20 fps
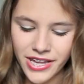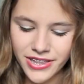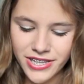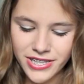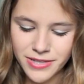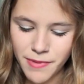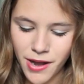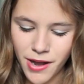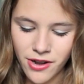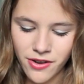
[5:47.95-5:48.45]
I like
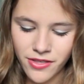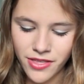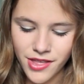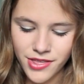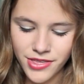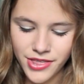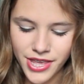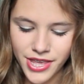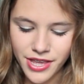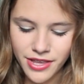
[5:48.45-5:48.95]
this better
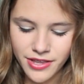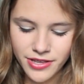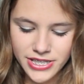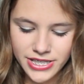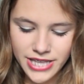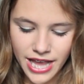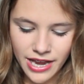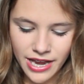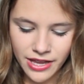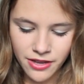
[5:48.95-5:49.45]
than the
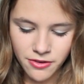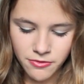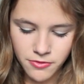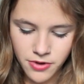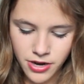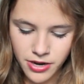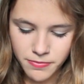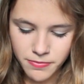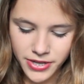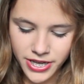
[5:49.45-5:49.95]
second one